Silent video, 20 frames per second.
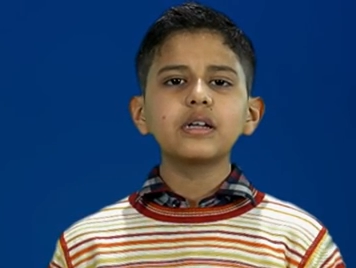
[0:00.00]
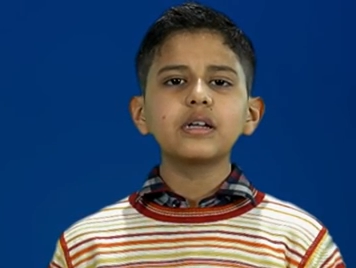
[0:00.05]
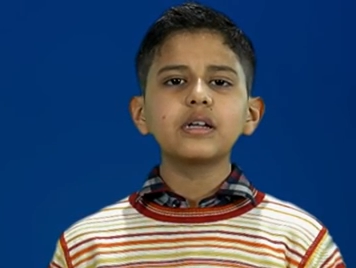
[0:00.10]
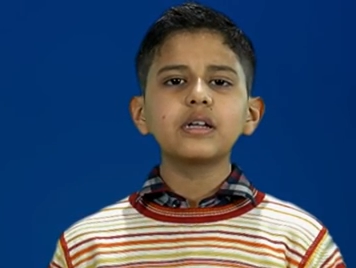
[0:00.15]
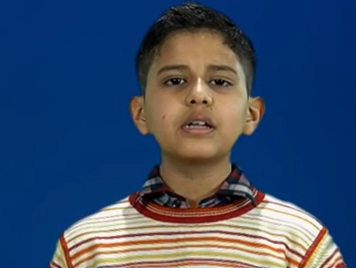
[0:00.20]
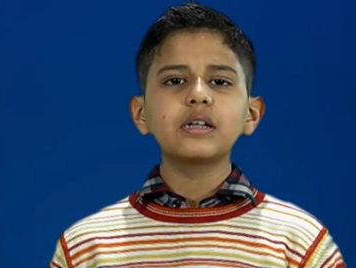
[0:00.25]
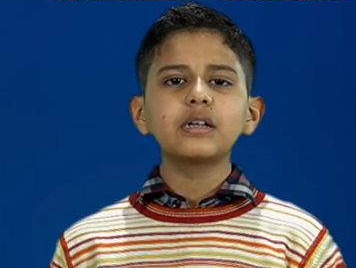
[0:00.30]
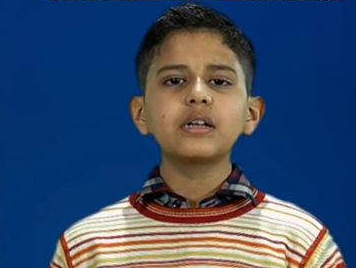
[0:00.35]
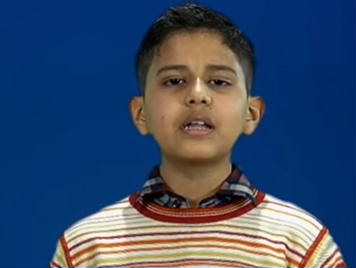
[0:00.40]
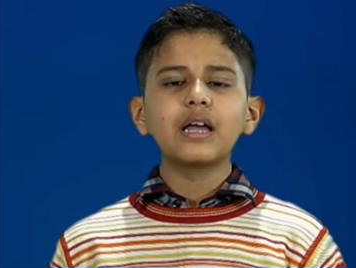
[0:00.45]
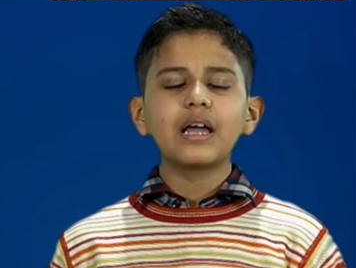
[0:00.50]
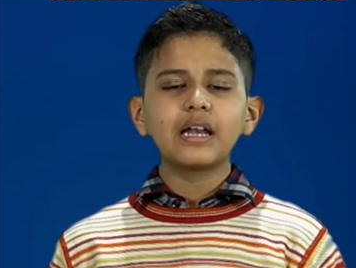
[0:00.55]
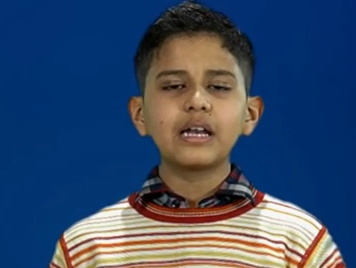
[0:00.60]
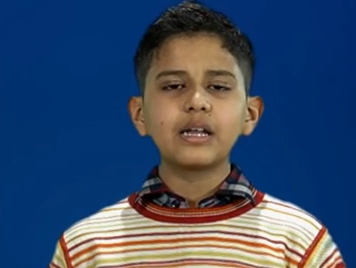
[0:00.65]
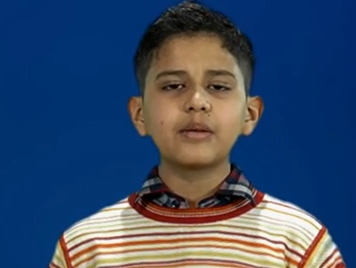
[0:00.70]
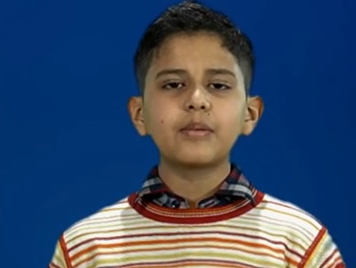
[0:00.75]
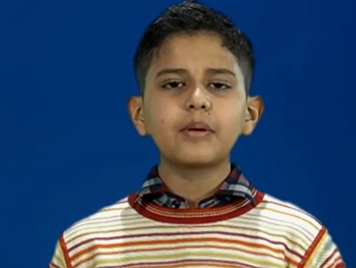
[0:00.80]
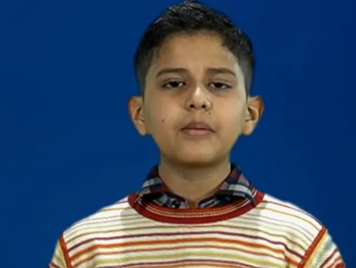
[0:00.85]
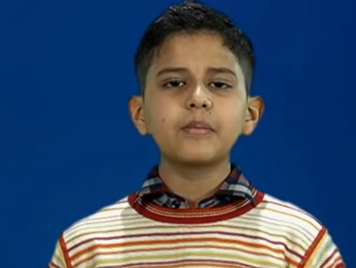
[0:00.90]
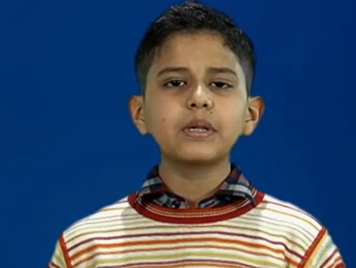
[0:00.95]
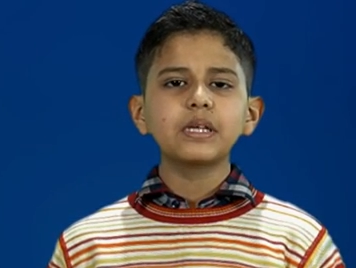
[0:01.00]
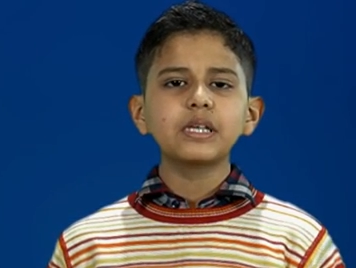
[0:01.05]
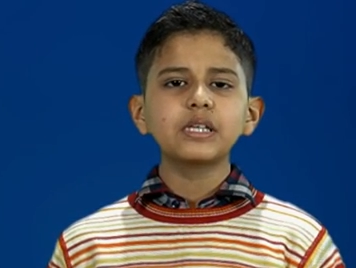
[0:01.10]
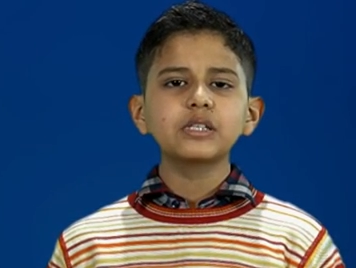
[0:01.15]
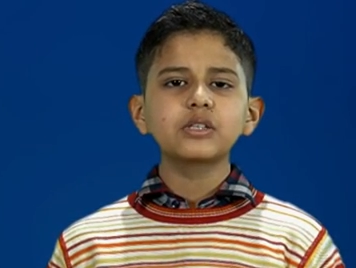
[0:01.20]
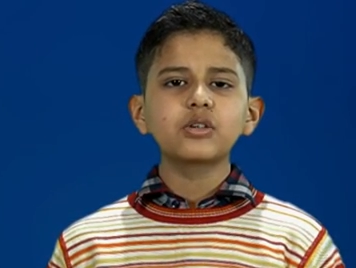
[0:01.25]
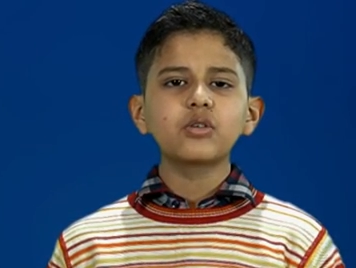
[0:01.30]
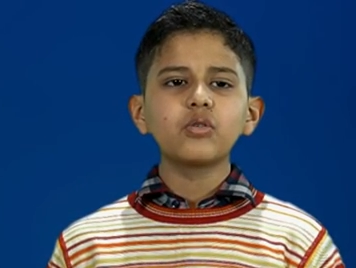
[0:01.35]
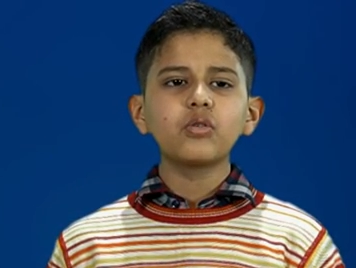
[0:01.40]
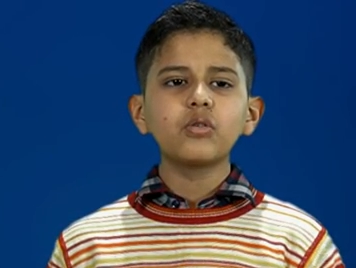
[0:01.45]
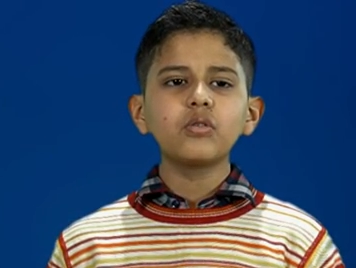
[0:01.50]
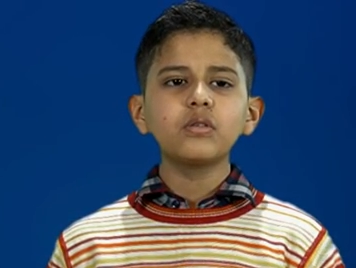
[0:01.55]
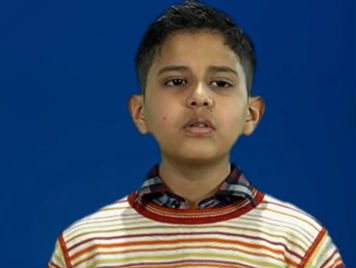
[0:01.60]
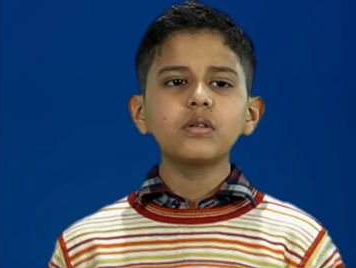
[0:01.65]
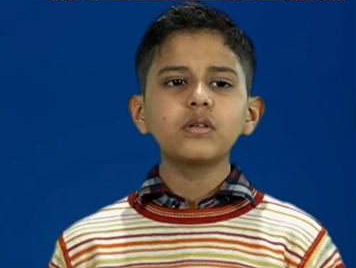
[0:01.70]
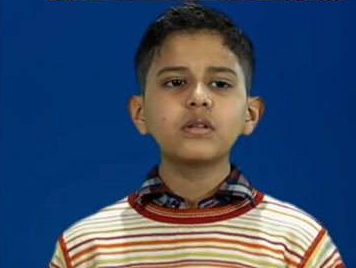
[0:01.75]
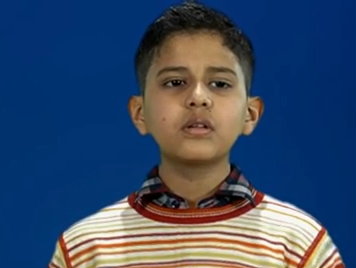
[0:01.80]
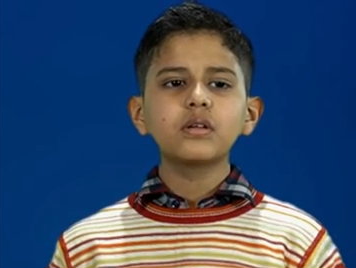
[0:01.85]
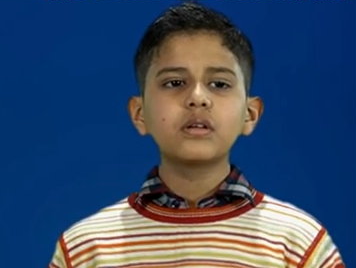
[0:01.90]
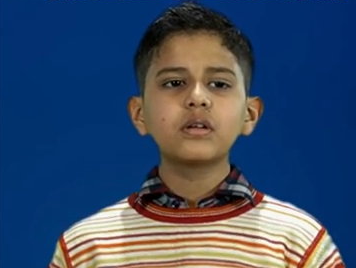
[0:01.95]
in Delhi Public School.
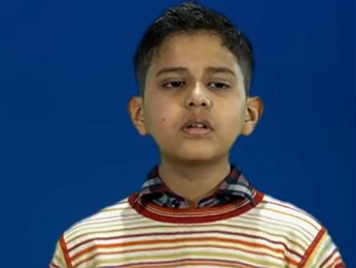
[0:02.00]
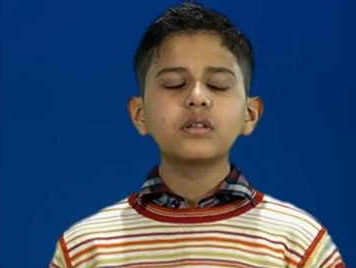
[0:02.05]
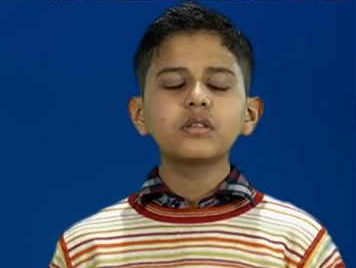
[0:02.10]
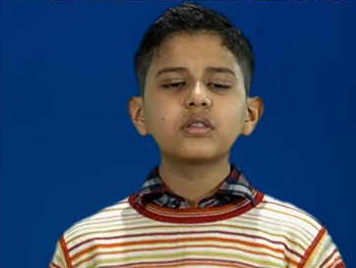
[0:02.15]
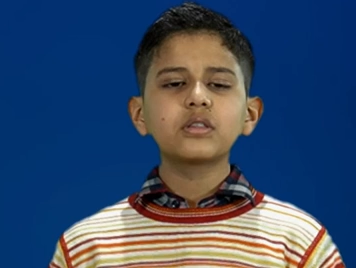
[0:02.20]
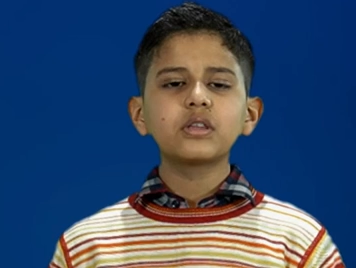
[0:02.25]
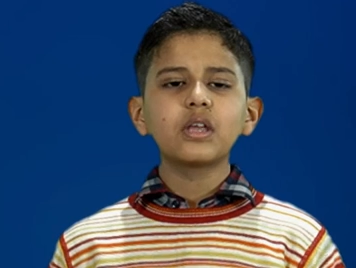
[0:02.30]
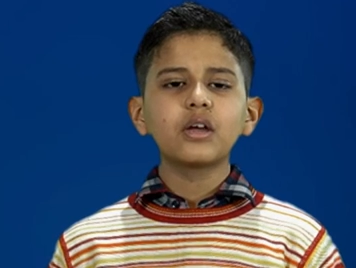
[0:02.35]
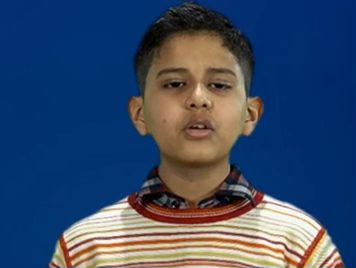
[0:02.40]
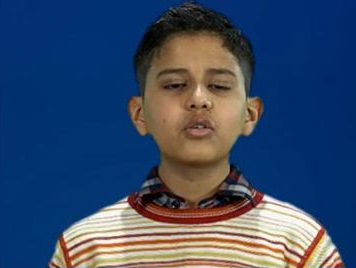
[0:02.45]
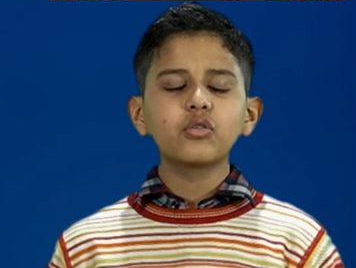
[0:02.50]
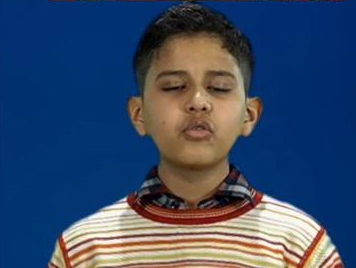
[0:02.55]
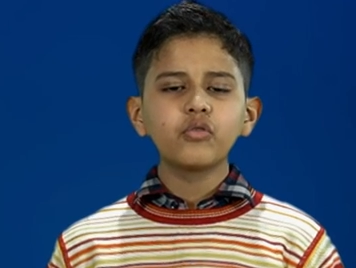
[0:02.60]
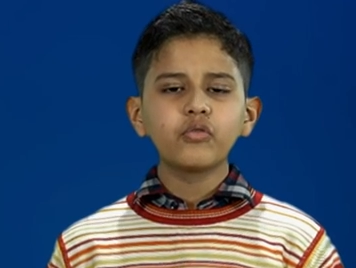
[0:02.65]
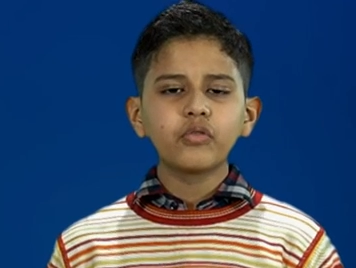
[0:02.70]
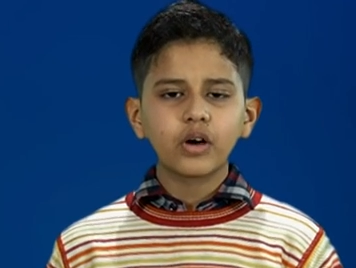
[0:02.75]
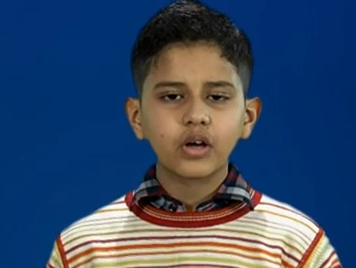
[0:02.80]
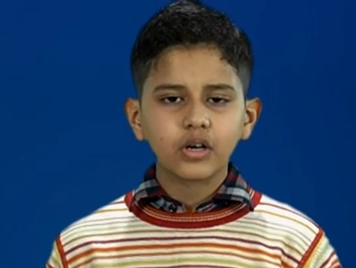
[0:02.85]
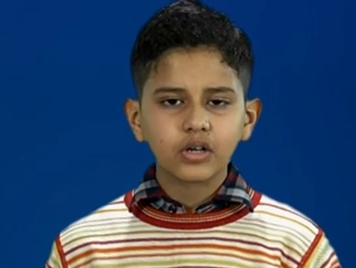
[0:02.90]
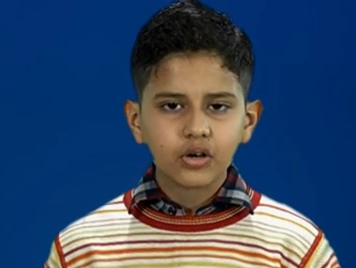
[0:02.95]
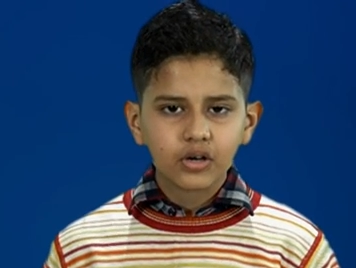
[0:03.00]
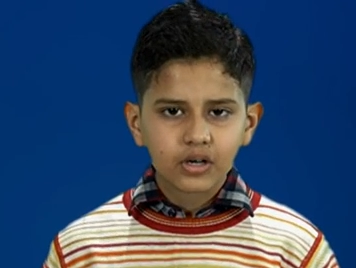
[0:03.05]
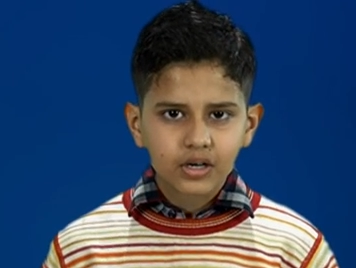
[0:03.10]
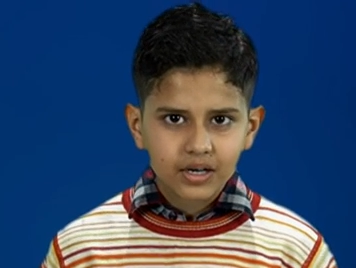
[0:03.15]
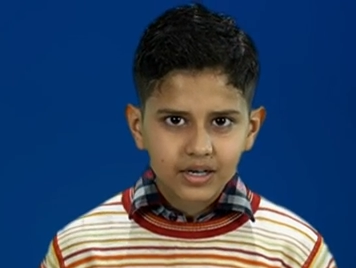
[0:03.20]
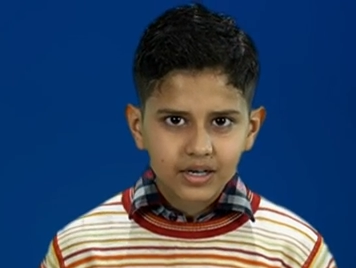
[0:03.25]
Thank you for your